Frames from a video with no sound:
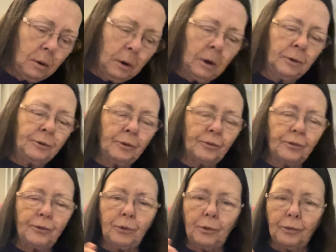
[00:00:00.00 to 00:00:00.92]
and
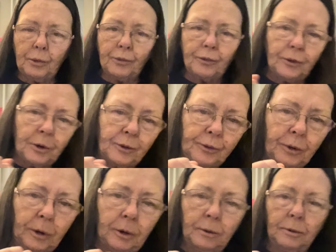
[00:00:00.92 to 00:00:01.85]
just do the
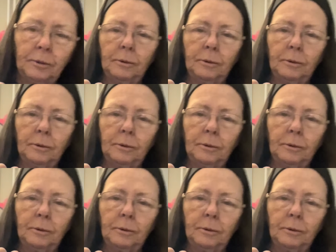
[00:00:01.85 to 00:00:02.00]
stitching